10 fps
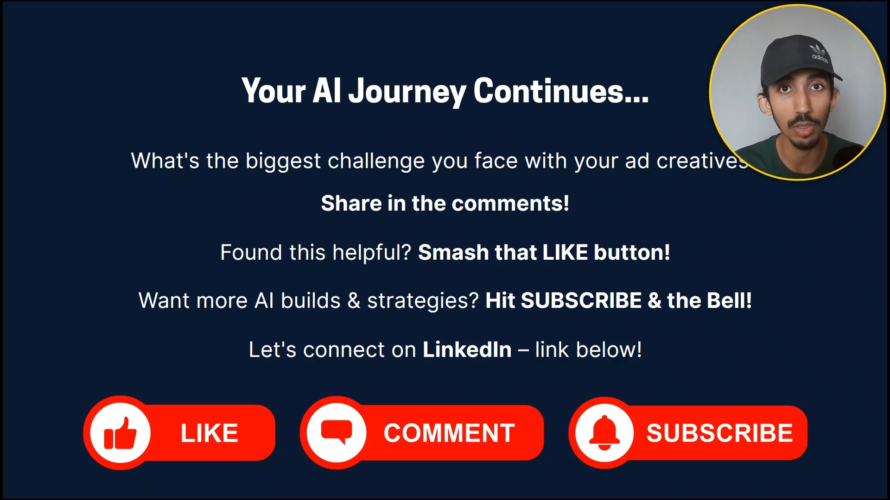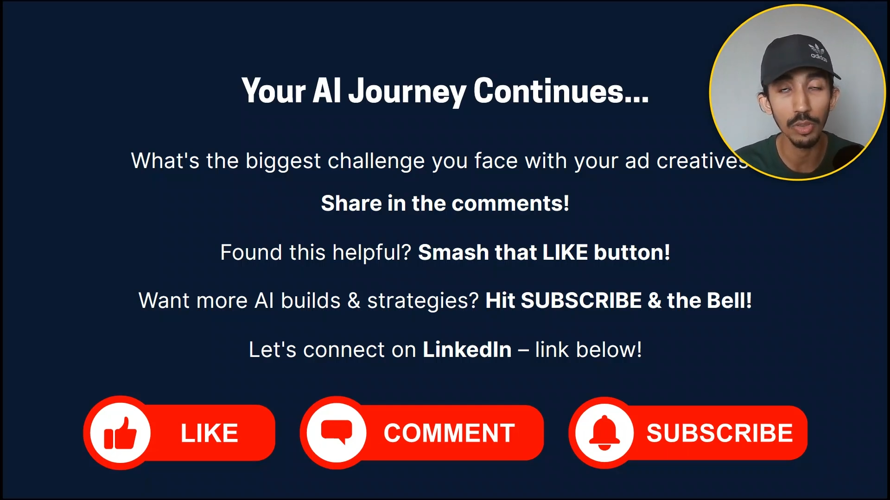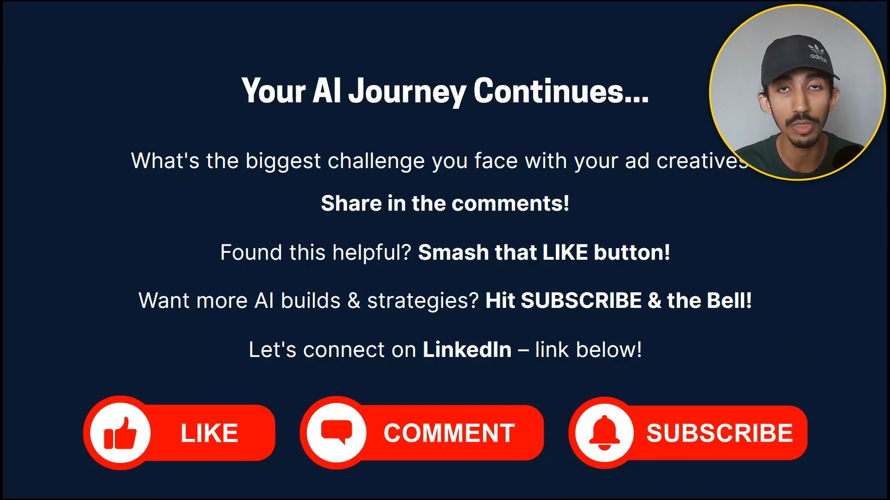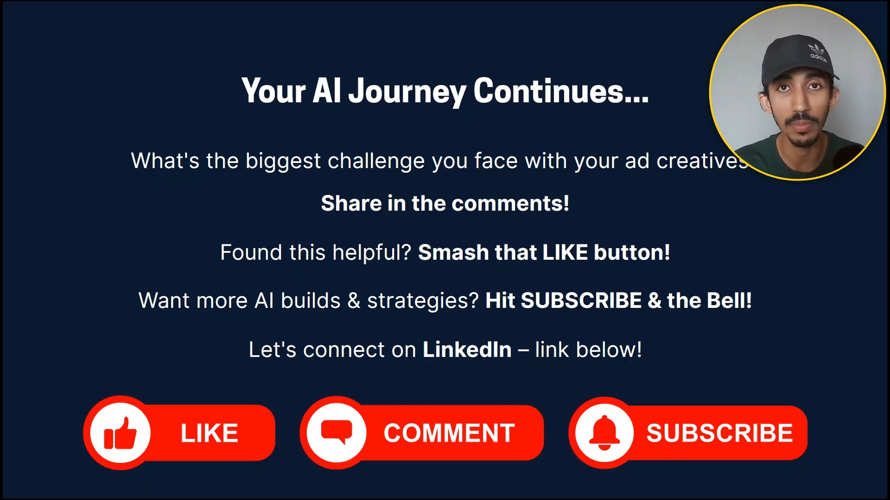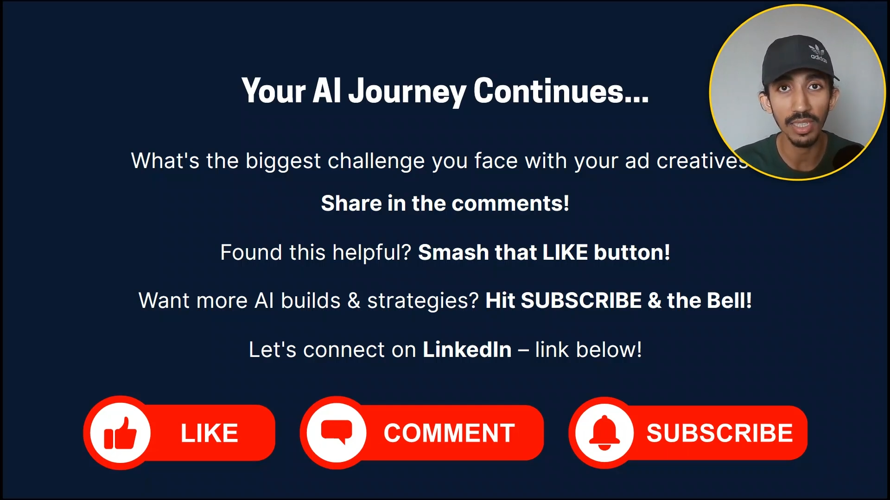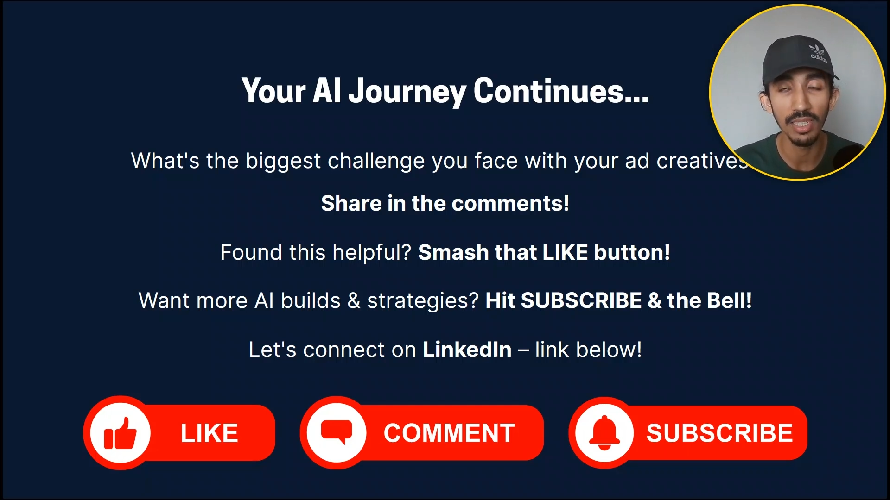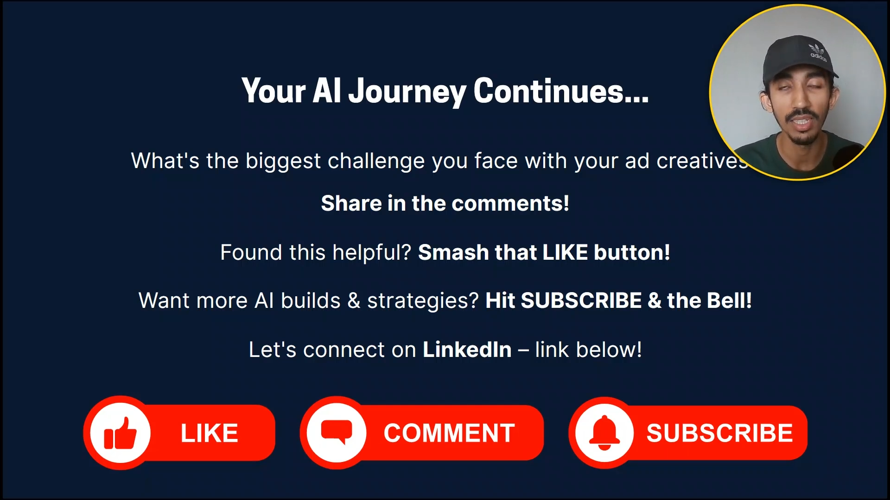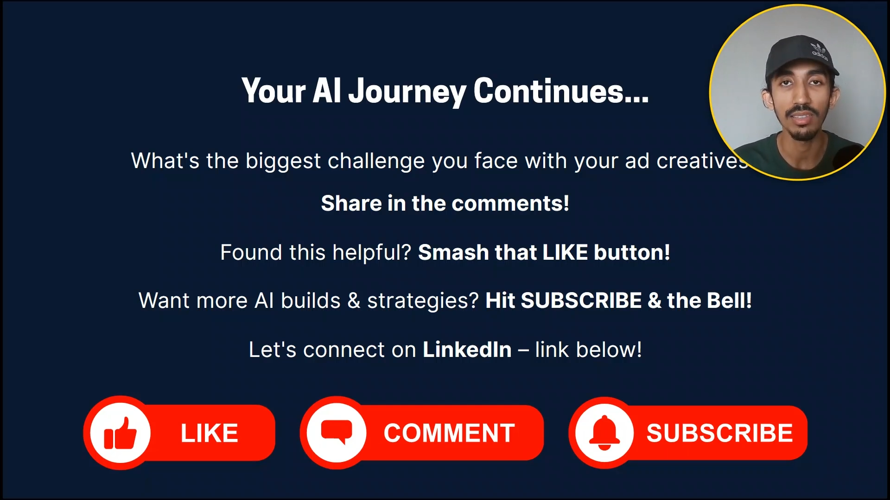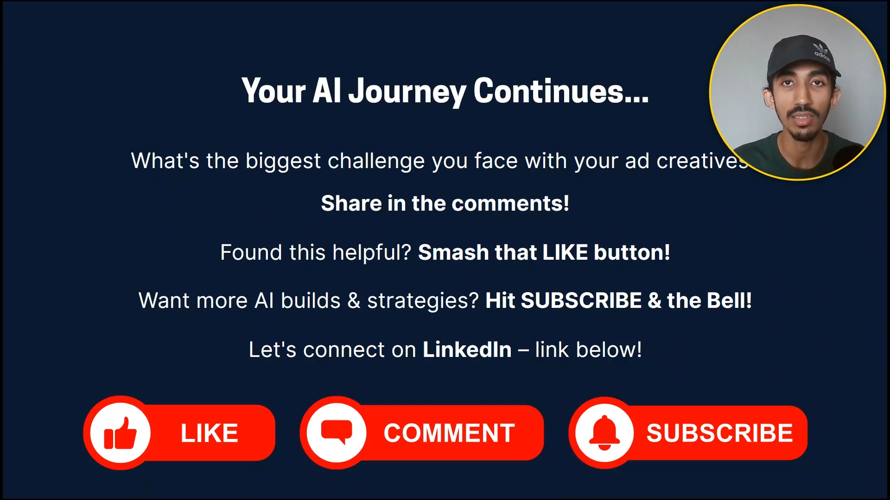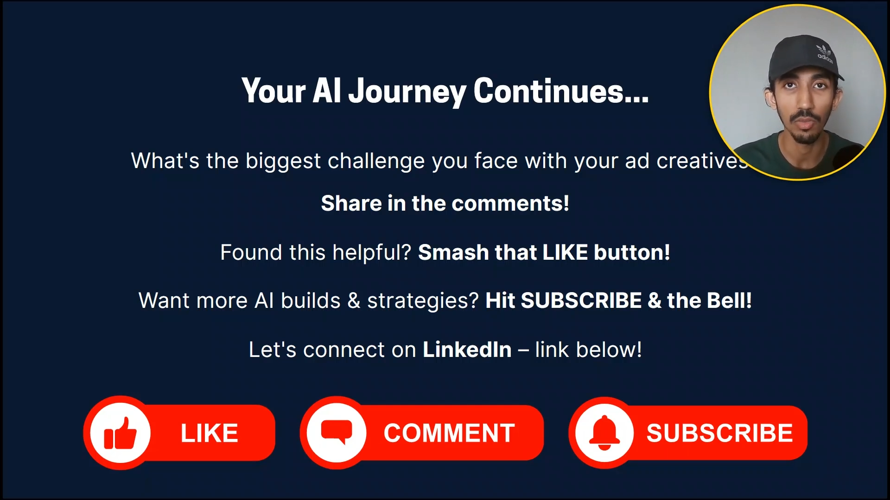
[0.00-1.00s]
with me.
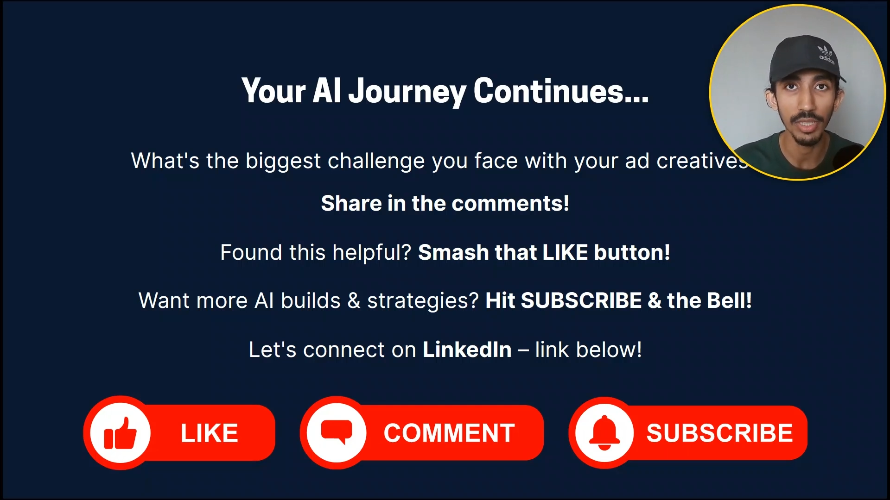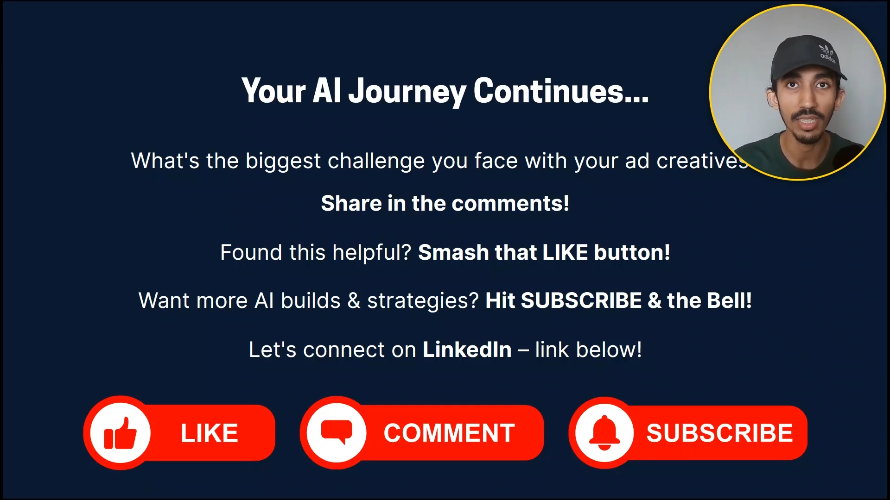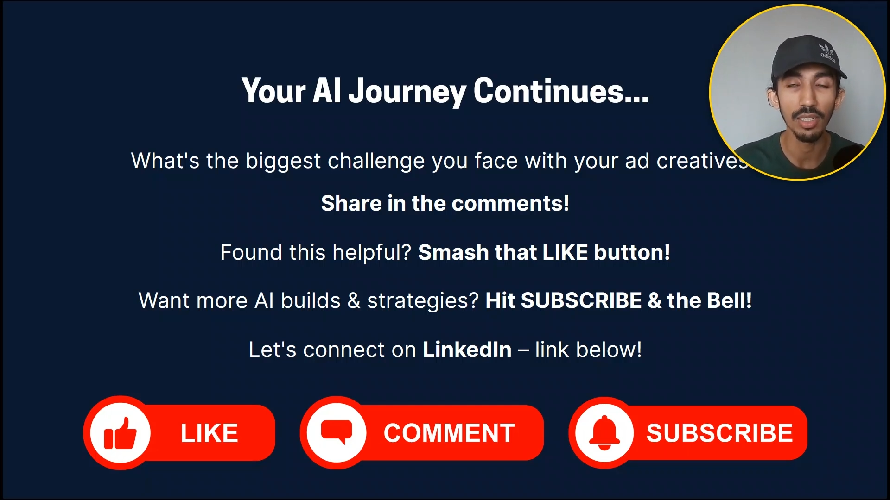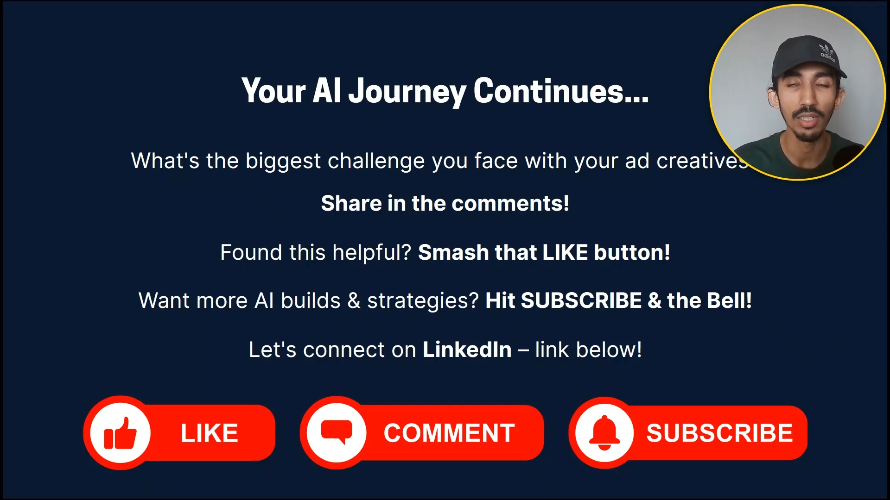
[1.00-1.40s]
The link